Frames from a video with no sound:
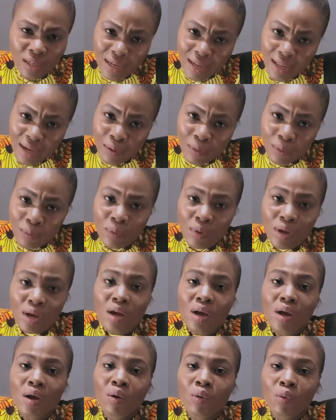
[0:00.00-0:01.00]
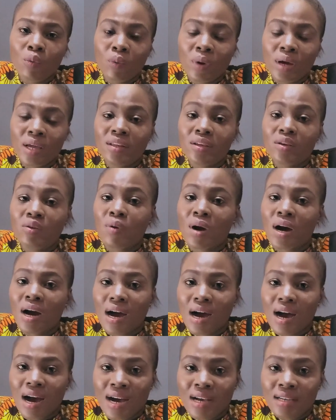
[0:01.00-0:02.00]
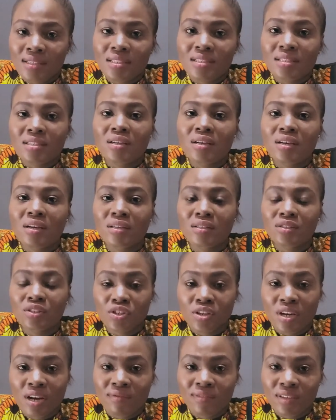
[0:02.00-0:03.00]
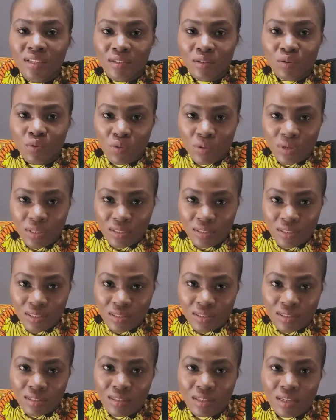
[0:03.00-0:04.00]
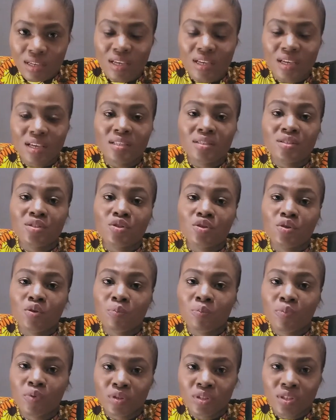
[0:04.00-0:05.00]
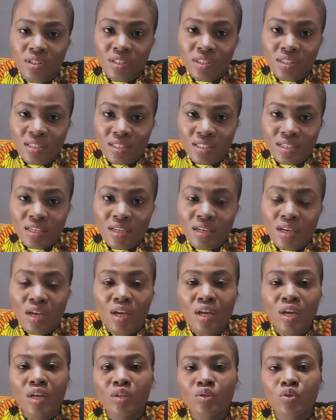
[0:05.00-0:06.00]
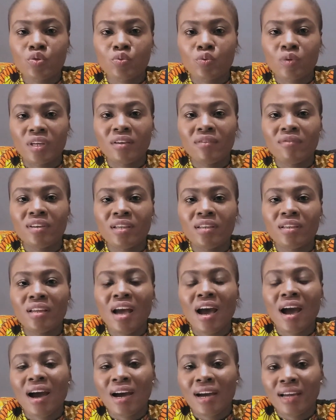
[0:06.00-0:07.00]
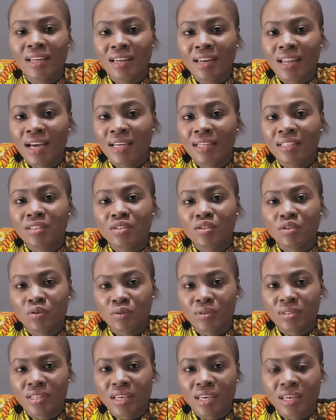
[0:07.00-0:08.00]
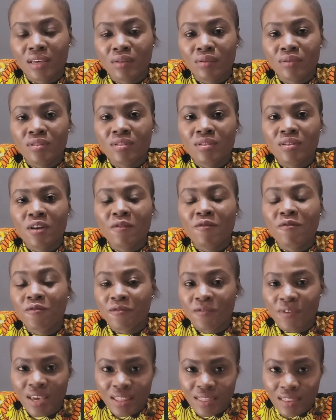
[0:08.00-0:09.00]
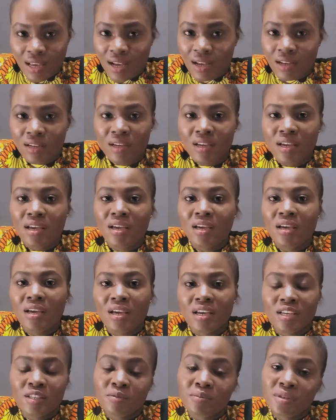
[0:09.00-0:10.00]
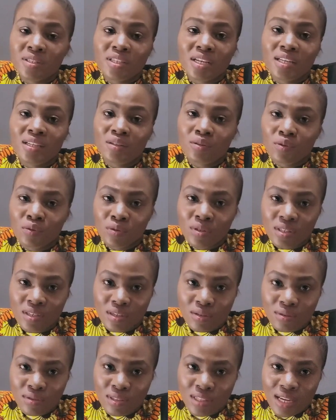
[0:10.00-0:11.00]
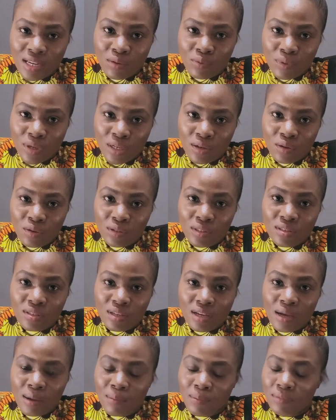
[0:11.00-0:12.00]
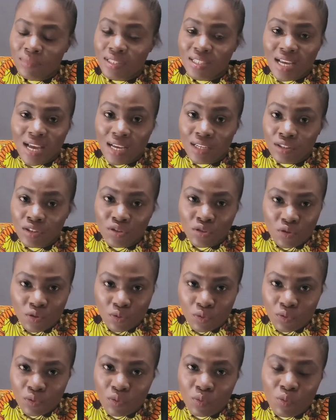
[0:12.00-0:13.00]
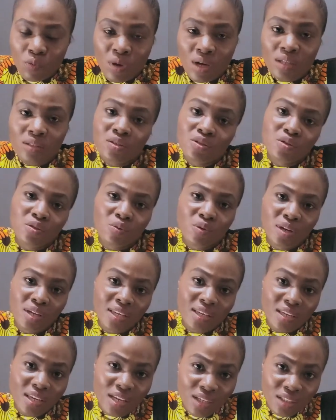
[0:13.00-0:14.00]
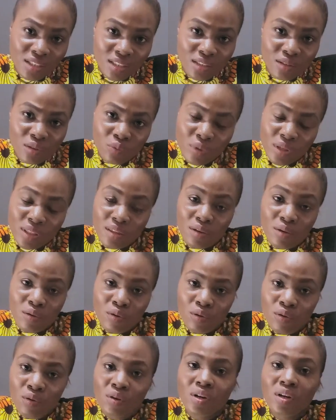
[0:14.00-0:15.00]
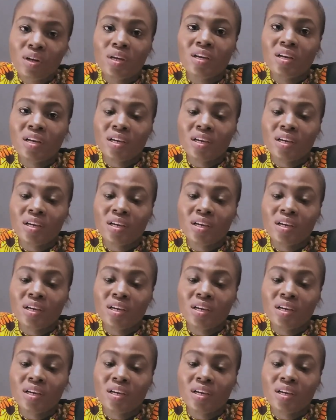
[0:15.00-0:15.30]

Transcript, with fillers: Now, when you are asked, do you have any questions? It's your opportunity to even highlight your skills further, especially those skills that were not um, touched on whilst you were engaging with your